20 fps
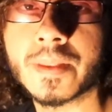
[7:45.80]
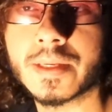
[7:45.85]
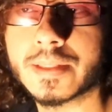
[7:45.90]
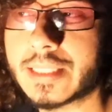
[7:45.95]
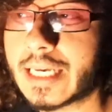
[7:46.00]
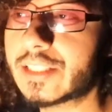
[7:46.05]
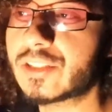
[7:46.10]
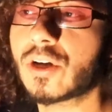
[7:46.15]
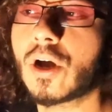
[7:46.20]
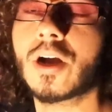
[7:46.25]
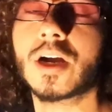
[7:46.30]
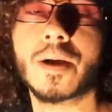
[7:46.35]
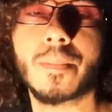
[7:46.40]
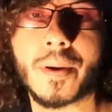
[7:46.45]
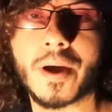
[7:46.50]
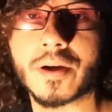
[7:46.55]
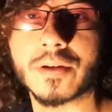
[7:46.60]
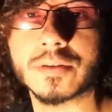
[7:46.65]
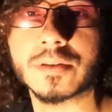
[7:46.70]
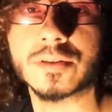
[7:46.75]
They talk
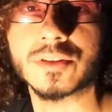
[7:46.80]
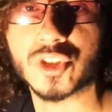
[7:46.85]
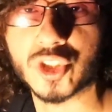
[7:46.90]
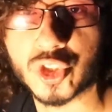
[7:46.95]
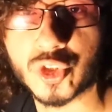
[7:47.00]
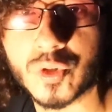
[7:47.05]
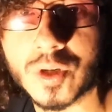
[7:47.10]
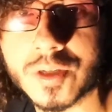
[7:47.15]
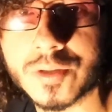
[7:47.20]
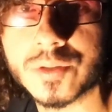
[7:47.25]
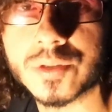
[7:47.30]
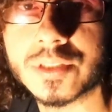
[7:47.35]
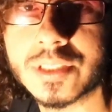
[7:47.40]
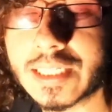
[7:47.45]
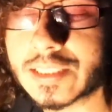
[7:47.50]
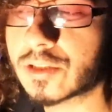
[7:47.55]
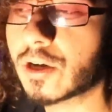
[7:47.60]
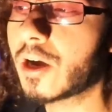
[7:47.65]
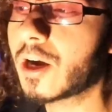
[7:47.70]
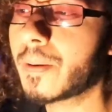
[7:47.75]
about the struggles.
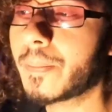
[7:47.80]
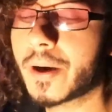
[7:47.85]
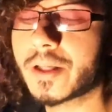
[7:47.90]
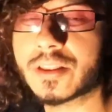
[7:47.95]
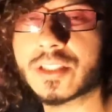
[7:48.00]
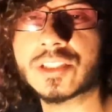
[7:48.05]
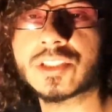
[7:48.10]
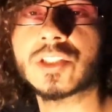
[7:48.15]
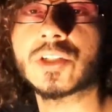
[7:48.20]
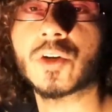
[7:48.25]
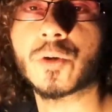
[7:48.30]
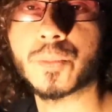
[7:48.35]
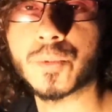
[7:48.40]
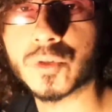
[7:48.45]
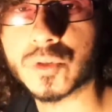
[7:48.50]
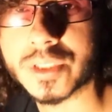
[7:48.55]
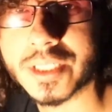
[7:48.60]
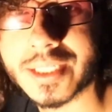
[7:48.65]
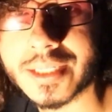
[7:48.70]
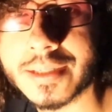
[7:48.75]
They talk about this in their
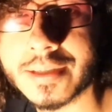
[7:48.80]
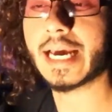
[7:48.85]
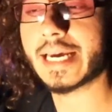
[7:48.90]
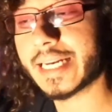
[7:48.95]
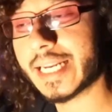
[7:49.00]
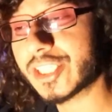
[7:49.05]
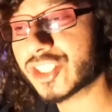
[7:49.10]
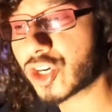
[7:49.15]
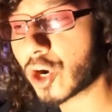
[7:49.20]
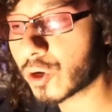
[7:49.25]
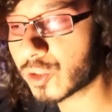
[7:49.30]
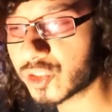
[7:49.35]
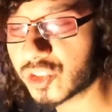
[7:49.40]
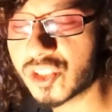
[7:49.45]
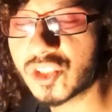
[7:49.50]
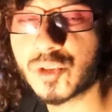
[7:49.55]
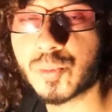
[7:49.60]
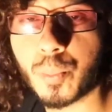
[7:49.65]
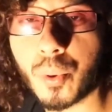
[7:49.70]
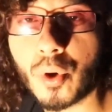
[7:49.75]
music. And then
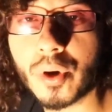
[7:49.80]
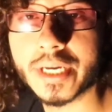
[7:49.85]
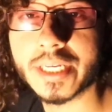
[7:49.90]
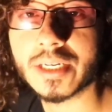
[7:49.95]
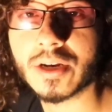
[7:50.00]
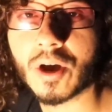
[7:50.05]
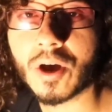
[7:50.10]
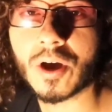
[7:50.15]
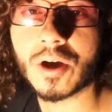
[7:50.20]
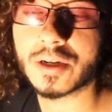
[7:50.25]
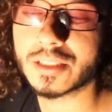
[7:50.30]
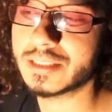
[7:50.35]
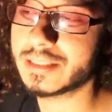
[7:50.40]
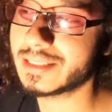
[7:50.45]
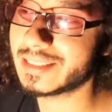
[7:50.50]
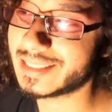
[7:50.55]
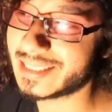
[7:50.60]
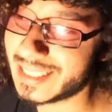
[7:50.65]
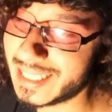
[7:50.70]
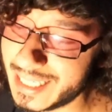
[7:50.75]
Charleston's point
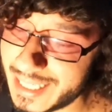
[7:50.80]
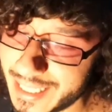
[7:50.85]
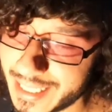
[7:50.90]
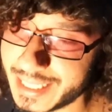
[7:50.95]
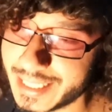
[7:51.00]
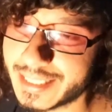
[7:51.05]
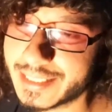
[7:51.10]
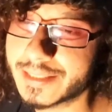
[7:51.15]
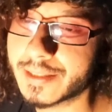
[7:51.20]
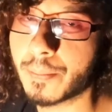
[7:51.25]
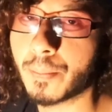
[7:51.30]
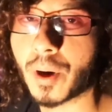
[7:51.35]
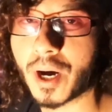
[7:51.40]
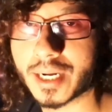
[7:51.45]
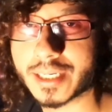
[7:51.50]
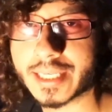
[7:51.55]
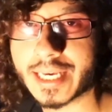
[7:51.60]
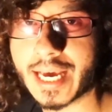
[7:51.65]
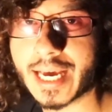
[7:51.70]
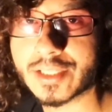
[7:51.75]
on Dede's
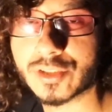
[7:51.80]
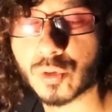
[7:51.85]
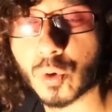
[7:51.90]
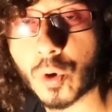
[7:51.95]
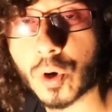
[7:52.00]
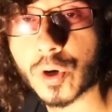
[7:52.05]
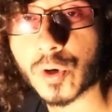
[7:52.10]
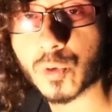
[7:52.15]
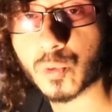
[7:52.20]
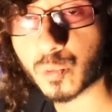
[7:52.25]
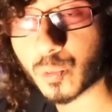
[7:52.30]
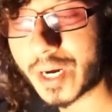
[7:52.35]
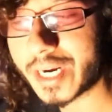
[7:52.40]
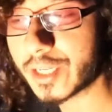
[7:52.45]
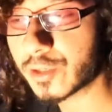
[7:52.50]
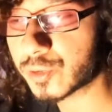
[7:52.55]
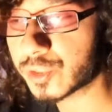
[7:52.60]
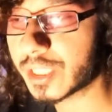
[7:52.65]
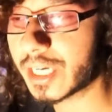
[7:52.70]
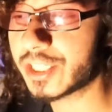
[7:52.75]
podcast or
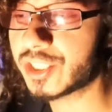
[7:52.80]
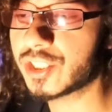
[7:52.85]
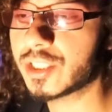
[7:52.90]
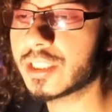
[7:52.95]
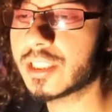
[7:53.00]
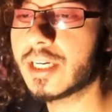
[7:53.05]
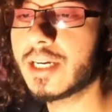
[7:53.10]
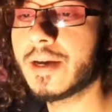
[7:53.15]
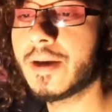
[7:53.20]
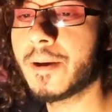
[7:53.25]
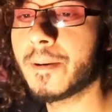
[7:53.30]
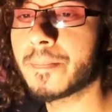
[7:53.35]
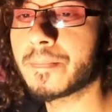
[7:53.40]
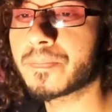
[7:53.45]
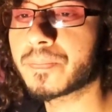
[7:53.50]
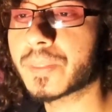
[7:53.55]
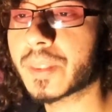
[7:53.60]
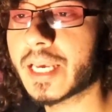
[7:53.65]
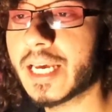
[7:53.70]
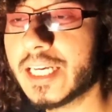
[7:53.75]
radio station,
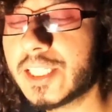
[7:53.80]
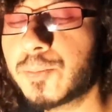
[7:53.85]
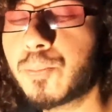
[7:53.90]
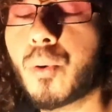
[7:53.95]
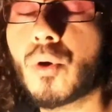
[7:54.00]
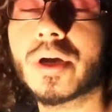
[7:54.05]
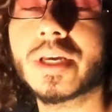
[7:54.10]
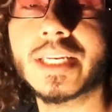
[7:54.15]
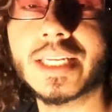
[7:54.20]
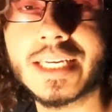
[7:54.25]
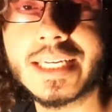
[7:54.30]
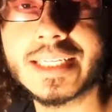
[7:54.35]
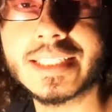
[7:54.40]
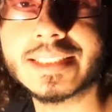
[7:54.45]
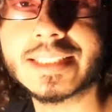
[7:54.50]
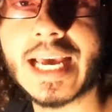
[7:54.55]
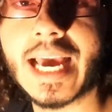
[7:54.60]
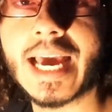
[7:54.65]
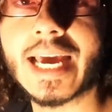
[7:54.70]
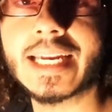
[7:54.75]
his point
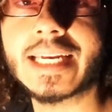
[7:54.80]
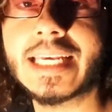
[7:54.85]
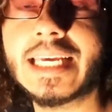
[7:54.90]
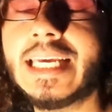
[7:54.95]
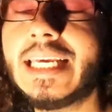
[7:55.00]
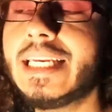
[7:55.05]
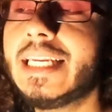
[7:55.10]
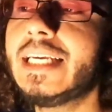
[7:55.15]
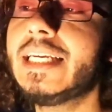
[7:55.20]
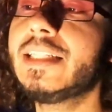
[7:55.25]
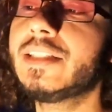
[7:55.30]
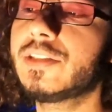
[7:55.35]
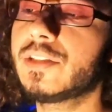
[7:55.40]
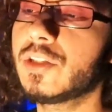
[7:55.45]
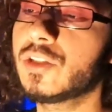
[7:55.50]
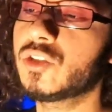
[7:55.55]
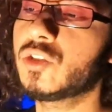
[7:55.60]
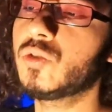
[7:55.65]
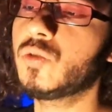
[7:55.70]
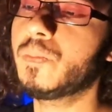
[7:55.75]
is that he
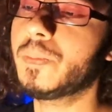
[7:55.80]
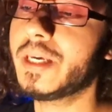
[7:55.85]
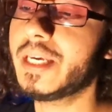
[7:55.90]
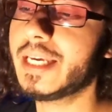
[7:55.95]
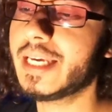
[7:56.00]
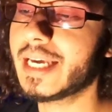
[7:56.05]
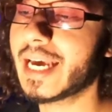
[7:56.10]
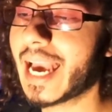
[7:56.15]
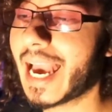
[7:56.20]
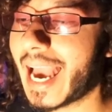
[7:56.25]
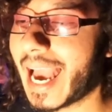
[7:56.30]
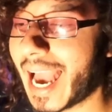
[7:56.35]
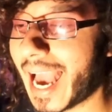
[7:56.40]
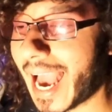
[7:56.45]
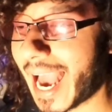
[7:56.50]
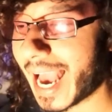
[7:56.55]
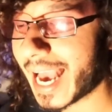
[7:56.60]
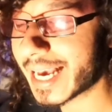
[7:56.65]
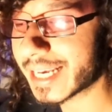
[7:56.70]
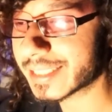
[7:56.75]
needs to be
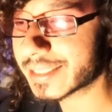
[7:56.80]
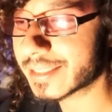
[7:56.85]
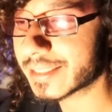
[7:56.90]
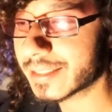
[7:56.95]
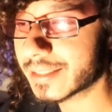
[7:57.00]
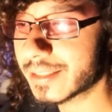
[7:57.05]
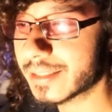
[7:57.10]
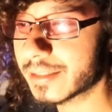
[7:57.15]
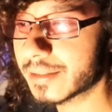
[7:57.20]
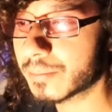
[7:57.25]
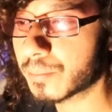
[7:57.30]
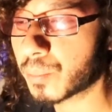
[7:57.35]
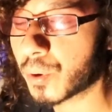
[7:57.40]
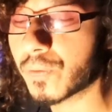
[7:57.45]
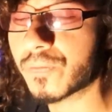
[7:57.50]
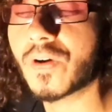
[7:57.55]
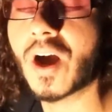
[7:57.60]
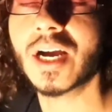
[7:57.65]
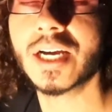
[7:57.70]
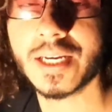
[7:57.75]
as
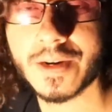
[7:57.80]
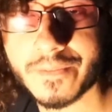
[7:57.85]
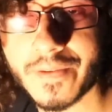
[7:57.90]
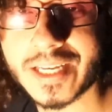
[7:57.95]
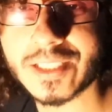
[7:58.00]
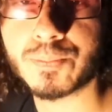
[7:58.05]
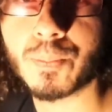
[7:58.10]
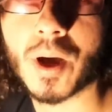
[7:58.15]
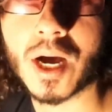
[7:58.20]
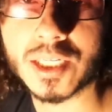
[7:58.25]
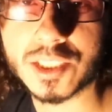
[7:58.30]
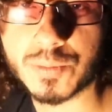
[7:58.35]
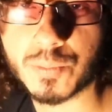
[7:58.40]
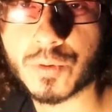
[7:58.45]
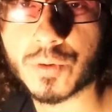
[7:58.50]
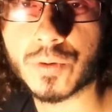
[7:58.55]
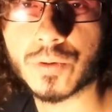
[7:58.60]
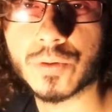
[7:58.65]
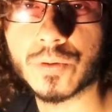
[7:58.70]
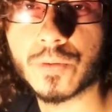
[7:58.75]
provocative as
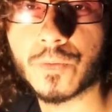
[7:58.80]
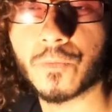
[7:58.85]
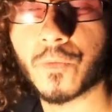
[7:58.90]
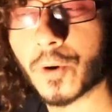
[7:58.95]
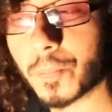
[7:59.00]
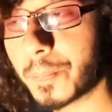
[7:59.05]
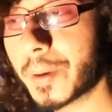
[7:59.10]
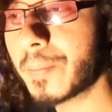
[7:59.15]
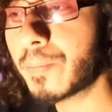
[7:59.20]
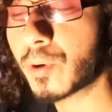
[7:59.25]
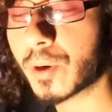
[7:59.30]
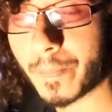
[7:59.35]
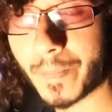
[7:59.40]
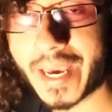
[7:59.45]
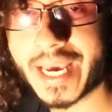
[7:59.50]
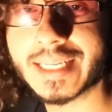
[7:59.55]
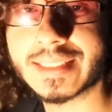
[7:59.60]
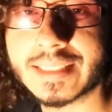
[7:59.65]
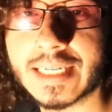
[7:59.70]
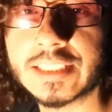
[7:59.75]
possible for people to
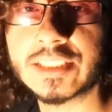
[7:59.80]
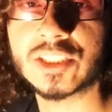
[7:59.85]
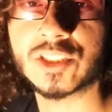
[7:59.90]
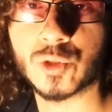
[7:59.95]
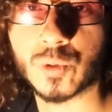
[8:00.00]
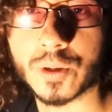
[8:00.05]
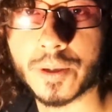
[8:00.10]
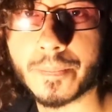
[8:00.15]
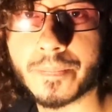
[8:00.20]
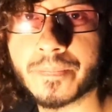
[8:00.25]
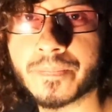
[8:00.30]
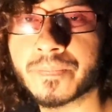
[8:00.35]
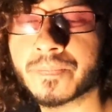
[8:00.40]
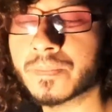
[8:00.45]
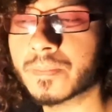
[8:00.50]
pay attention to him.